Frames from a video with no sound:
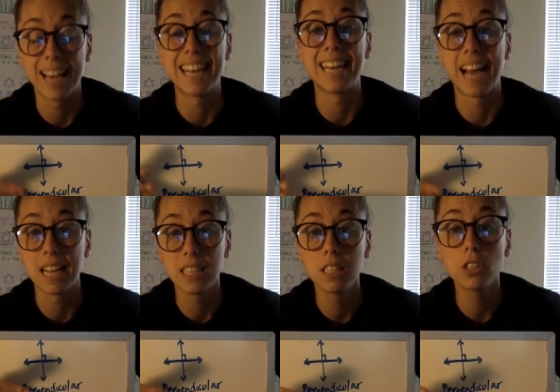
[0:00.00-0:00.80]
at
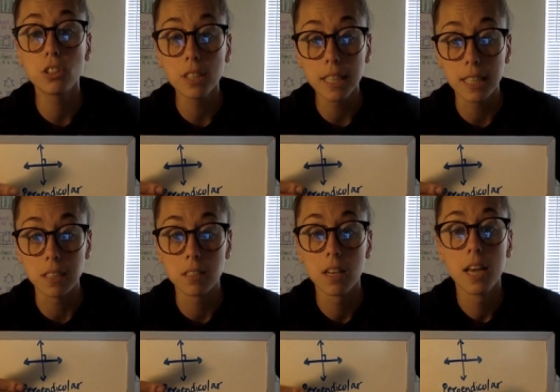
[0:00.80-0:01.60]
90
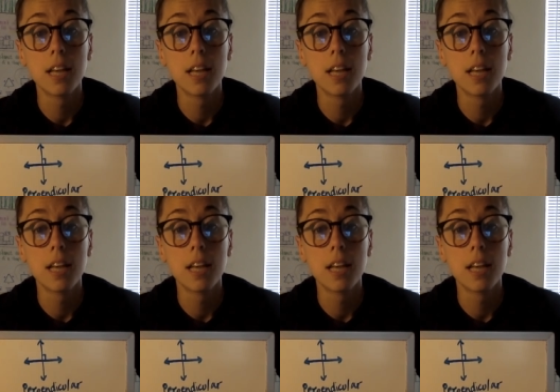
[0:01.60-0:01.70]
degrees,